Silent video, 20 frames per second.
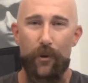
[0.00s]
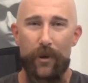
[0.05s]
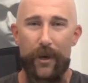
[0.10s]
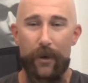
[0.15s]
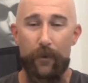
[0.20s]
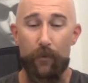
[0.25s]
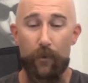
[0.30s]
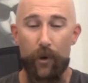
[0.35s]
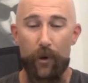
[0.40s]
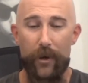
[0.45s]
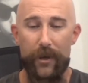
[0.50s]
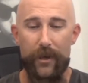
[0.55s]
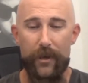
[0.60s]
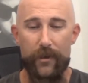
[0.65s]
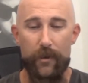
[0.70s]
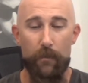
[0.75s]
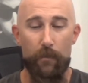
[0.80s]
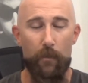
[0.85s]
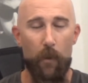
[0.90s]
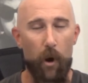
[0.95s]
He really does
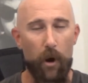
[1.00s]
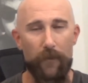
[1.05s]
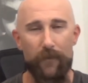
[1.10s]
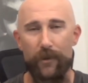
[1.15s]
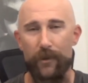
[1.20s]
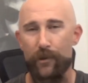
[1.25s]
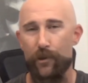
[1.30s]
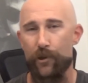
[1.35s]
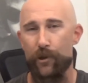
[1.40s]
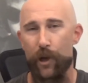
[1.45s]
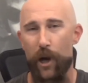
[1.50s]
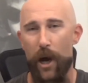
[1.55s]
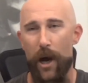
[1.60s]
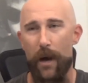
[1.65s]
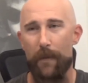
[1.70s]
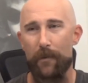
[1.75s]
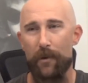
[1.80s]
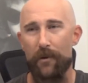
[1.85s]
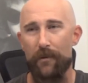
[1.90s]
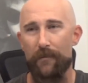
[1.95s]
a marvelous
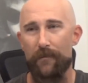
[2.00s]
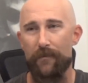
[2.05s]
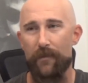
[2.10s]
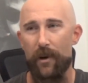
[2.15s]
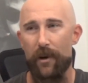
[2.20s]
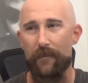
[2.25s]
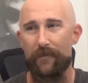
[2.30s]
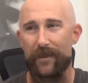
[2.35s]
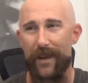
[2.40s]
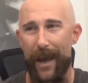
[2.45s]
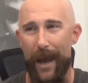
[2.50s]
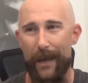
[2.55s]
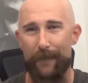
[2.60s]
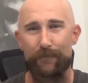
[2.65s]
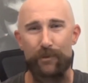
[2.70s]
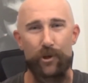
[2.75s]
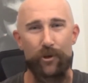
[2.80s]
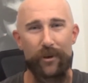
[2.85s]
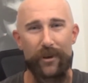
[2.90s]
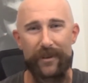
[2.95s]
job of
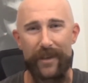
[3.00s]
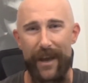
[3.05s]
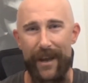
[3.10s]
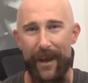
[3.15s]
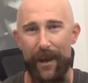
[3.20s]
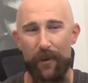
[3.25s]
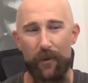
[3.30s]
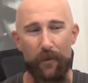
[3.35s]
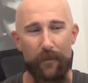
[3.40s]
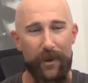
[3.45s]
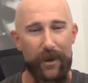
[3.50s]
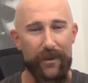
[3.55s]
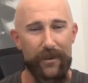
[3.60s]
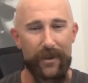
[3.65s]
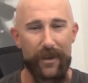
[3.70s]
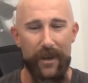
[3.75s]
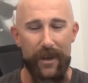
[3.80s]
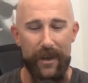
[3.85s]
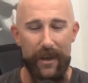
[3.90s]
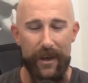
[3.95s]
capturing that element
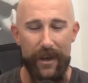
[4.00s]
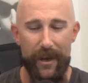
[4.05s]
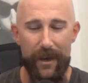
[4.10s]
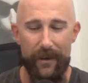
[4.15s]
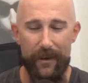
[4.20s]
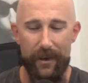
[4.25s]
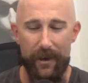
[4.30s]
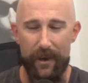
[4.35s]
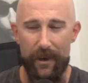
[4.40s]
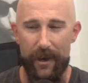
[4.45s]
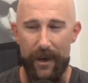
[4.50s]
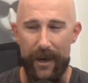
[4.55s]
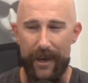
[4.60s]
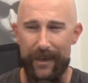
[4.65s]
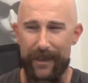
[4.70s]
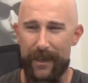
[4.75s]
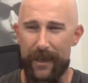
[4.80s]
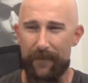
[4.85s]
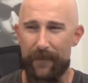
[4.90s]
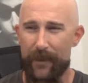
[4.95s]

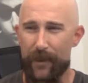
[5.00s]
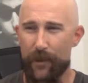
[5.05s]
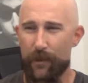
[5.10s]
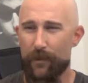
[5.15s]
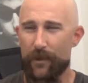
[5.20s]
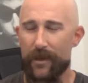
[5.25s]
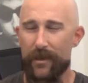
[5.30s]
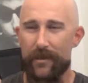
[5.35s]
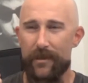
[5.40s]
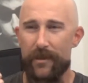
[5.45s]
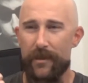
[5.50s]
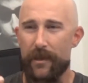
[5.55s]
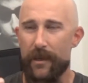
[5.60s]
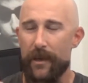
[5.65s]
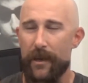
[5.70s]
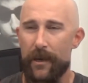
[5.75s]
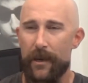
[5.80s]
and giving you this